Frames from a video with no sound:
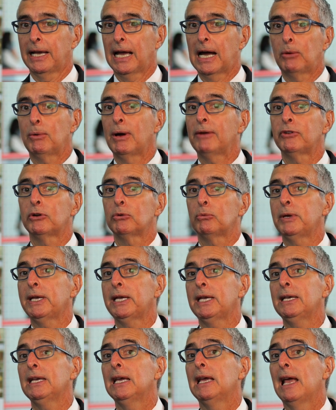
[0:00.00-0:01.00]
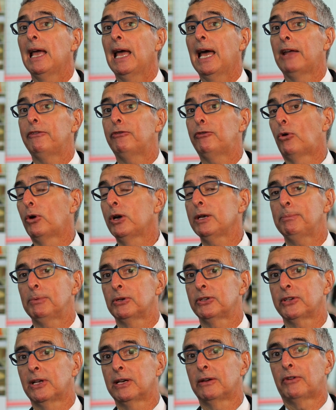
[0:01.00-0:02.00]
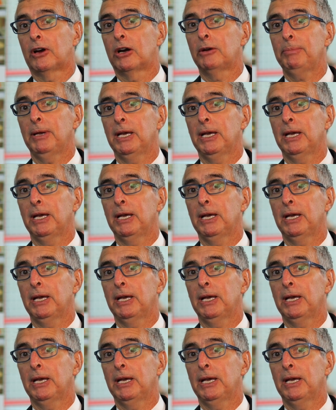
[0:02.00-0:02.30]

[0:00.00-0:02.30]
However, we had 40% of our